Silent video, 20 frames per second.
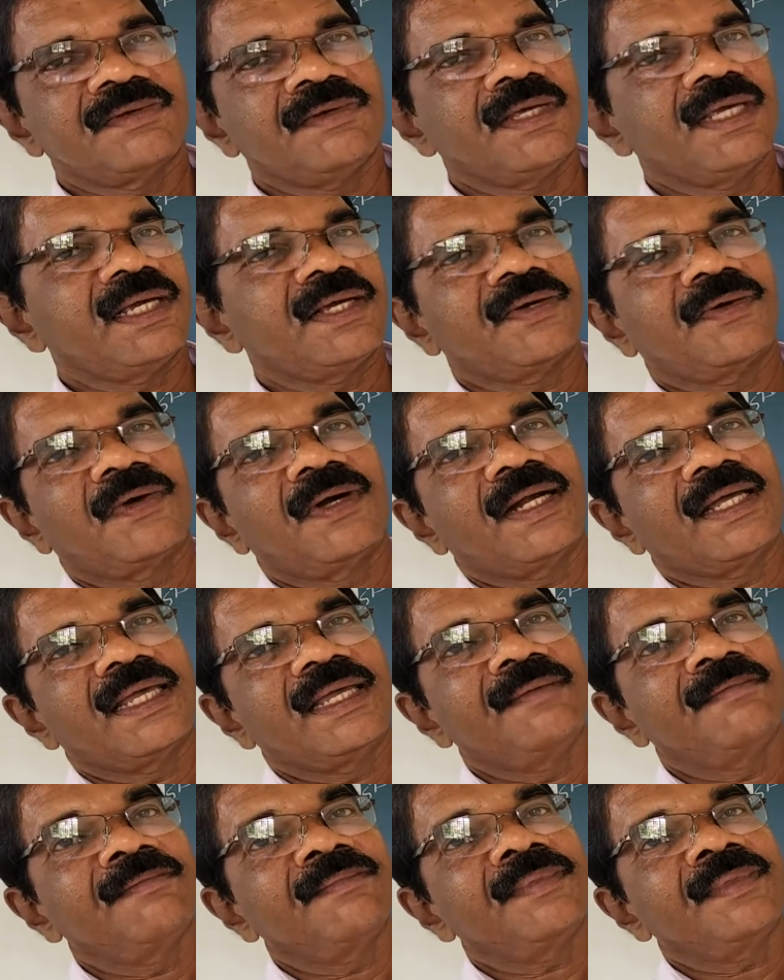we call
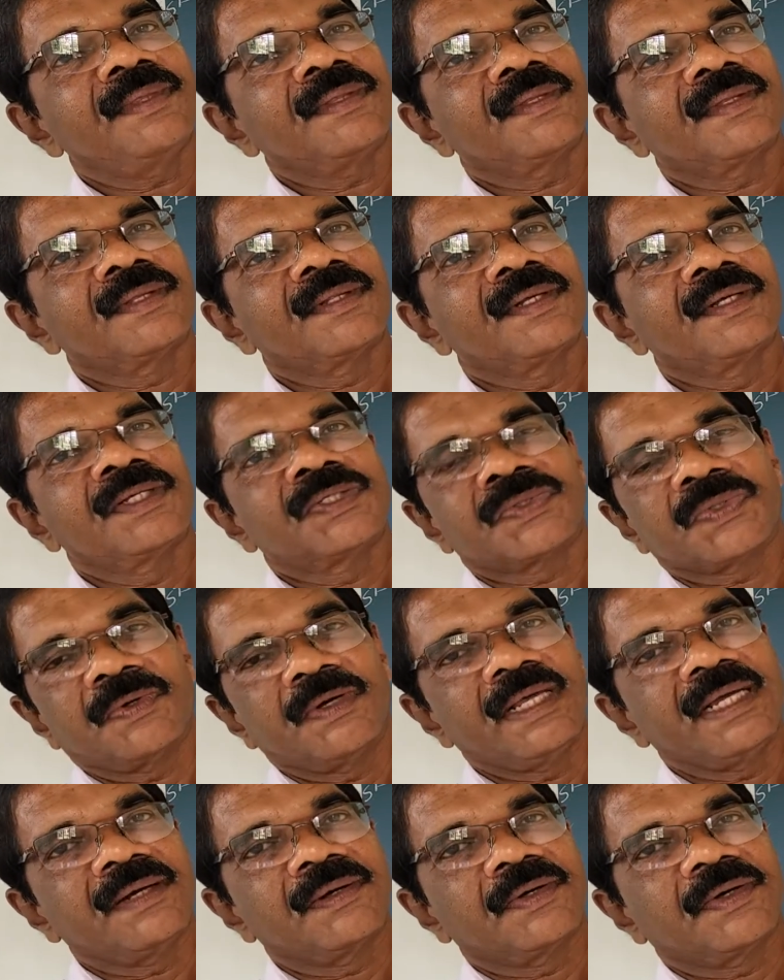him
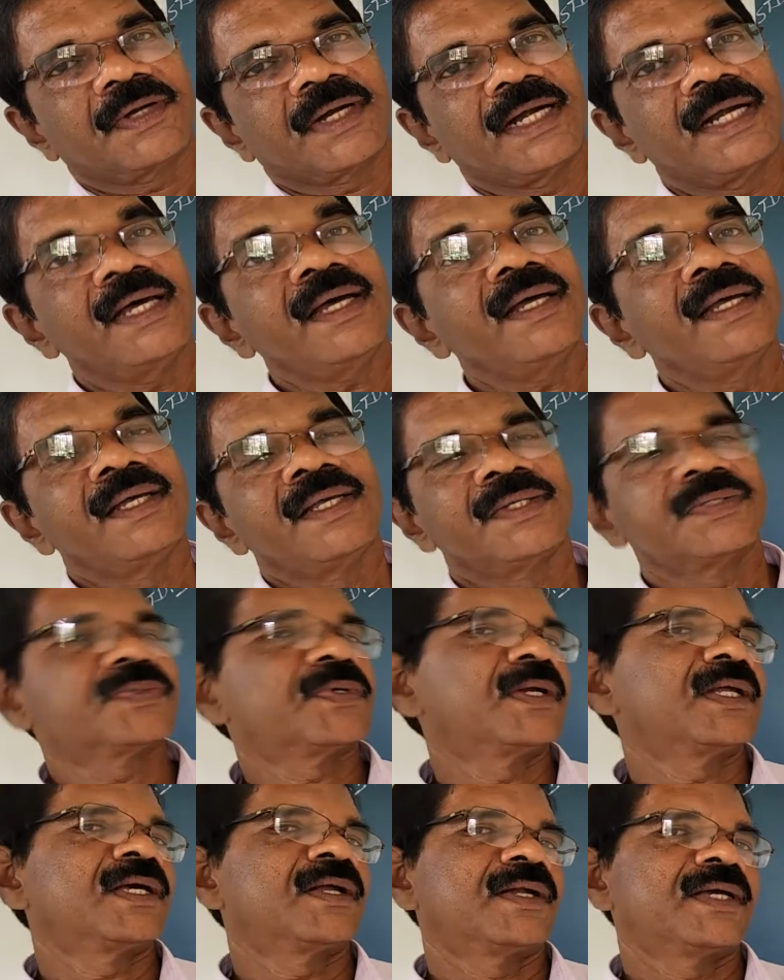sodium
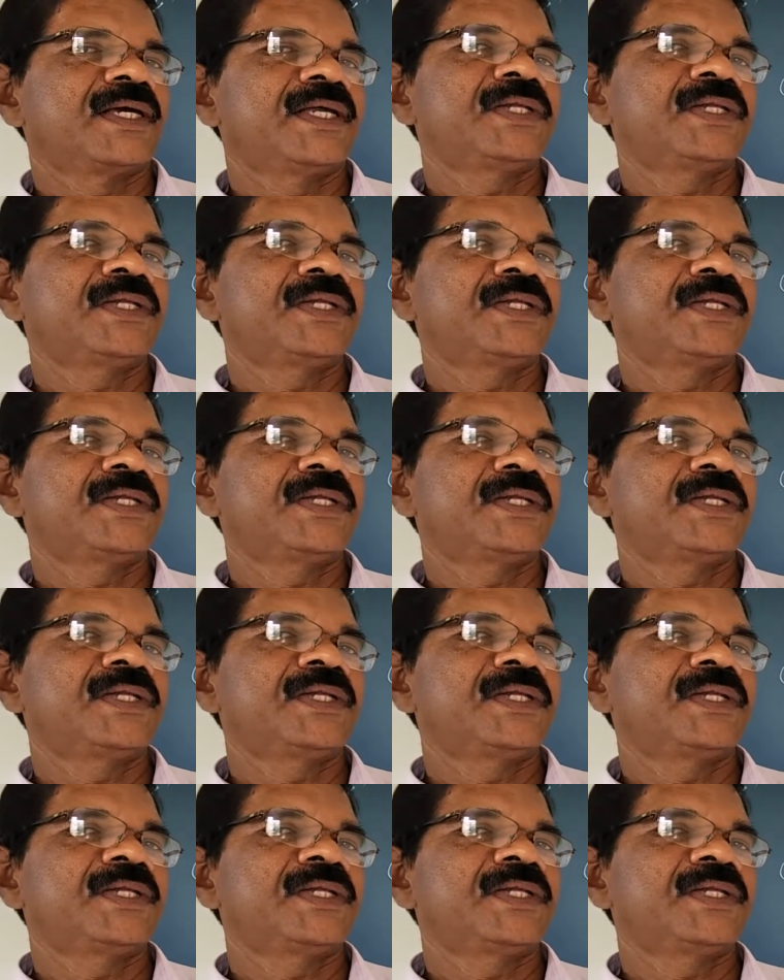chloride.